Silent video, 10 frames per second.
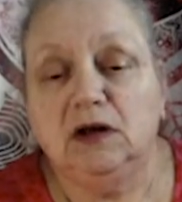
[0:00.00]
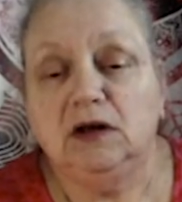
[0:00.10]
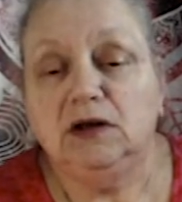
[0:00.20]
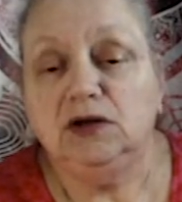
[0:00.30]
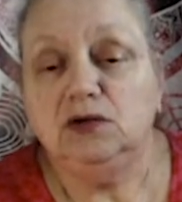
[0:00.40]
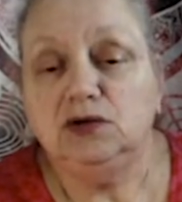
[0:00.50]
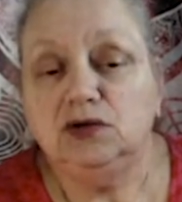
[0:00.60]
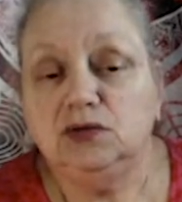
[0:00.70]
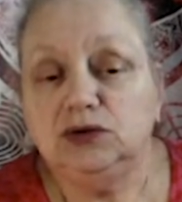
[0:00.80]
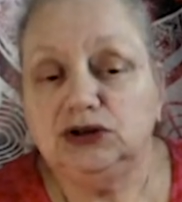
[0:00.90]
You could
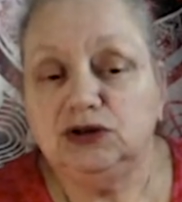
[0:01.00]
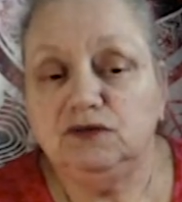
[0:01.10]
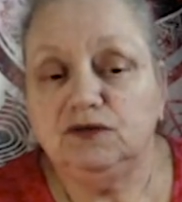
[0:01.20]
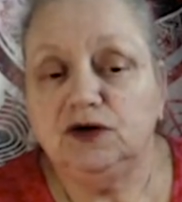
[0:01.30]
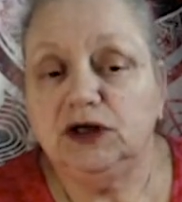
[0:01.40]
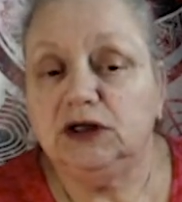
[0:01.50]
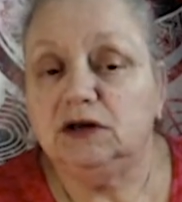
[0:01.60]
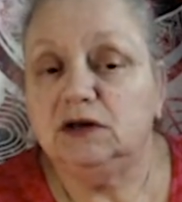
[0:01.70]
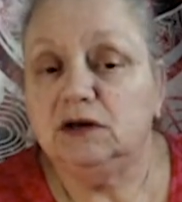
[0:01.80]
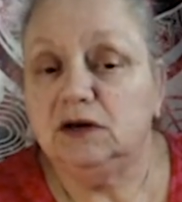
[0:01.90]
also find
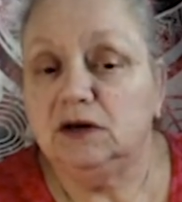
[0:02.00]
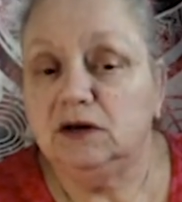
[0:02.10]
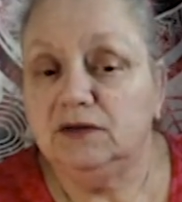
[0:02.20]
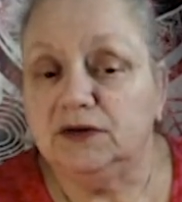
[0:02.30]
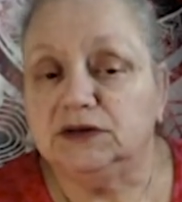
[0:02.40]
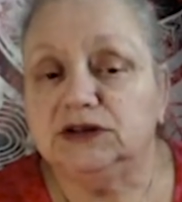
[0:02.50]
that others